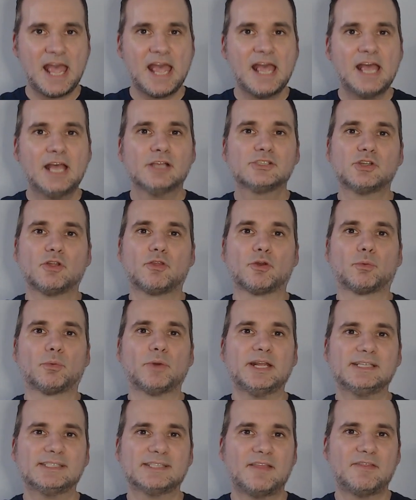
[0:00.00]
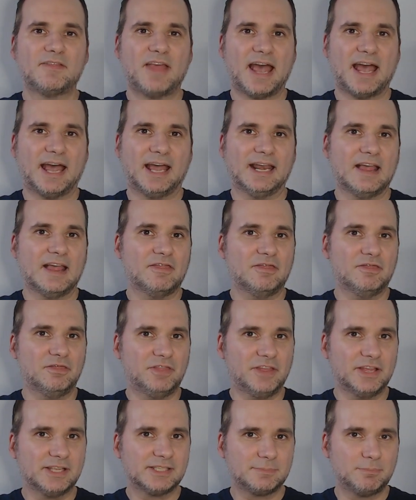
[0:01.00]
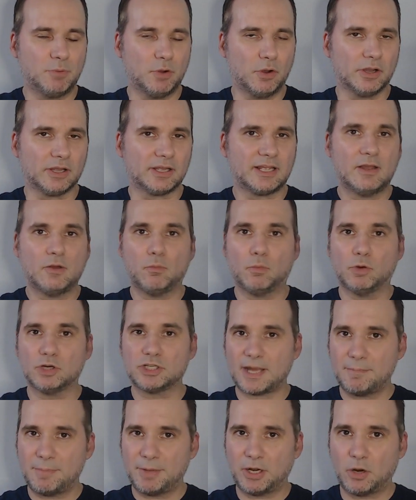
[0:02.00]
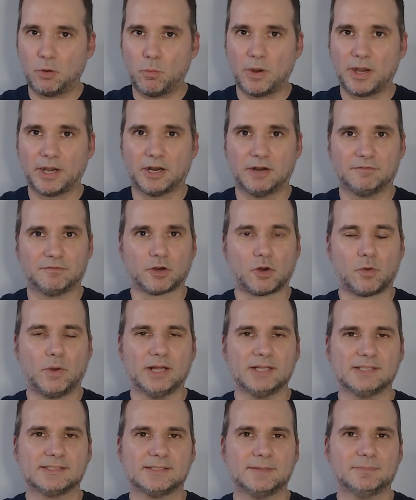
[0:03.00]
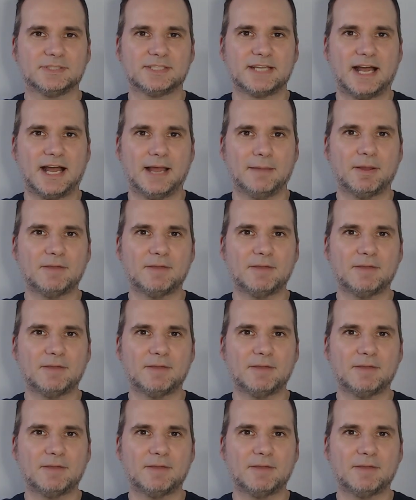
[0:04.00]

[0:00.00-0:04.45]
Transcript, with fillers: So the reason that this book which I've been aware of for quite some time.